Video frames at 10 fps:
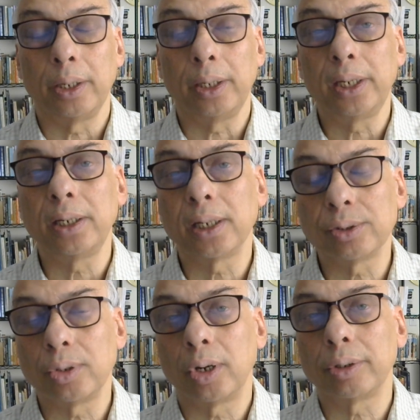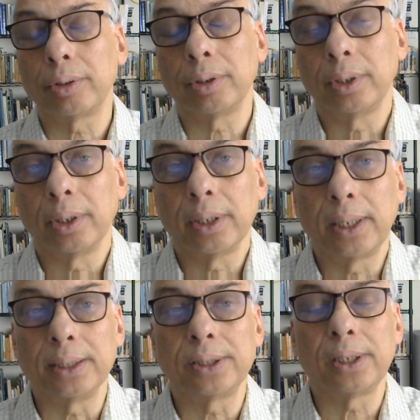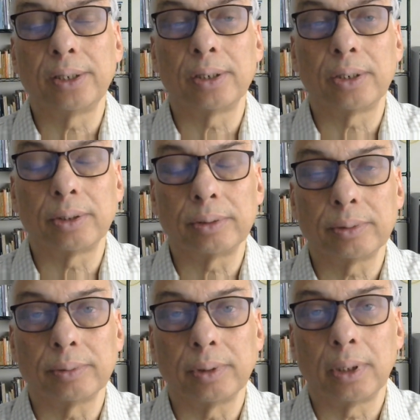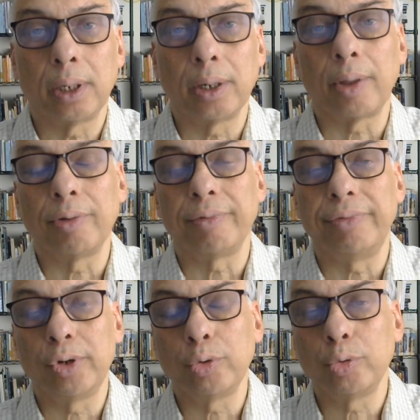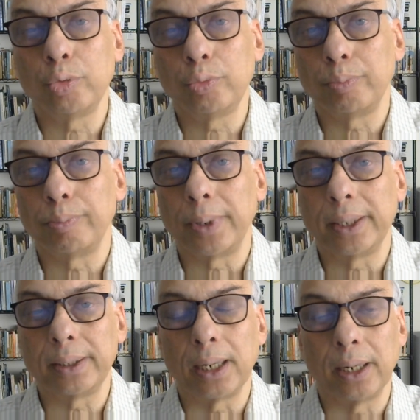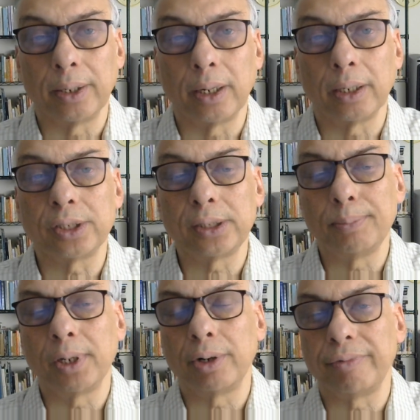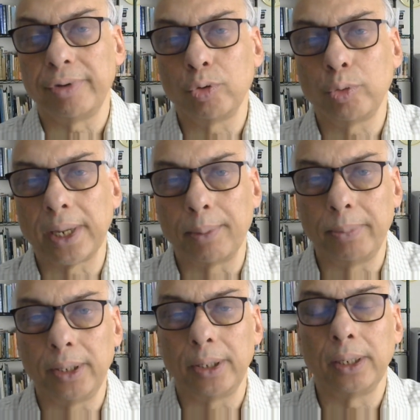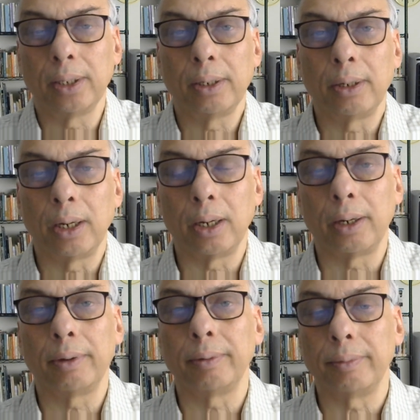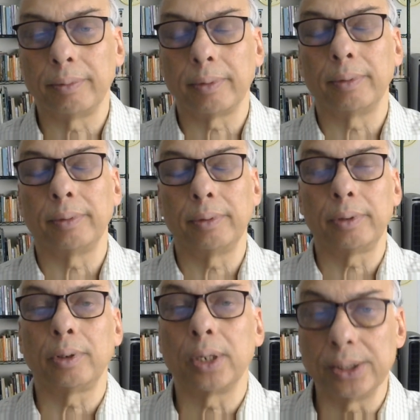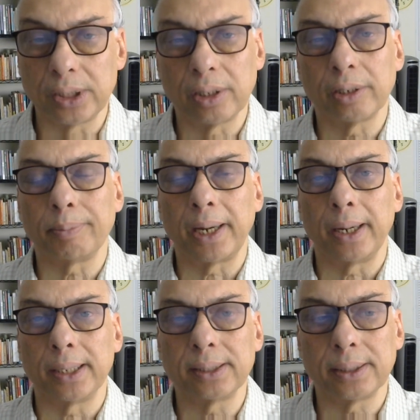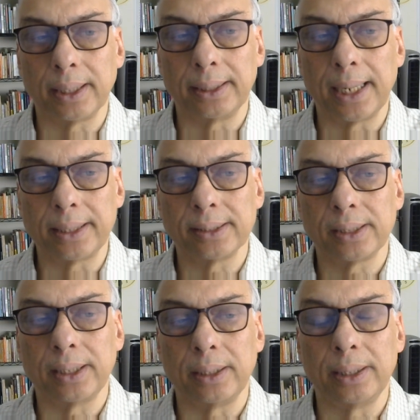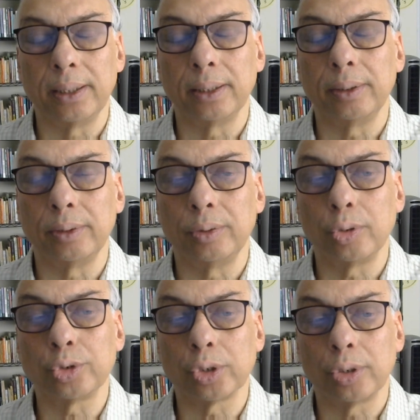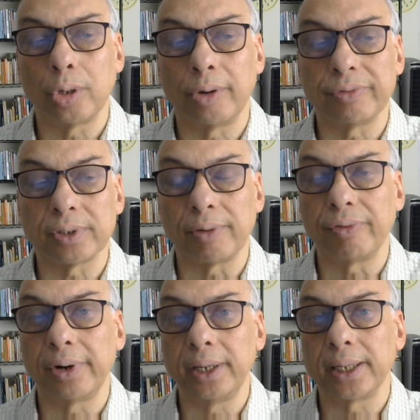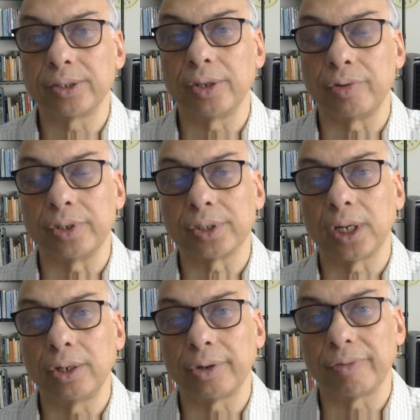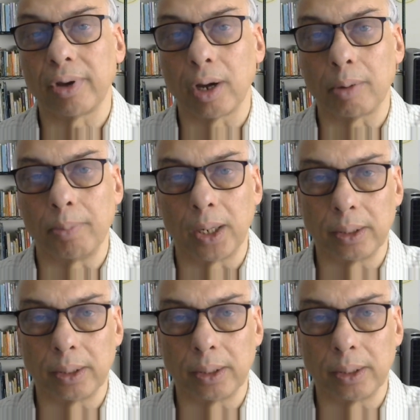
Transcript: he does not consider another view, but a, a similar view can be uh, considered by us, and that is the n- notion of suffering as the result of karma.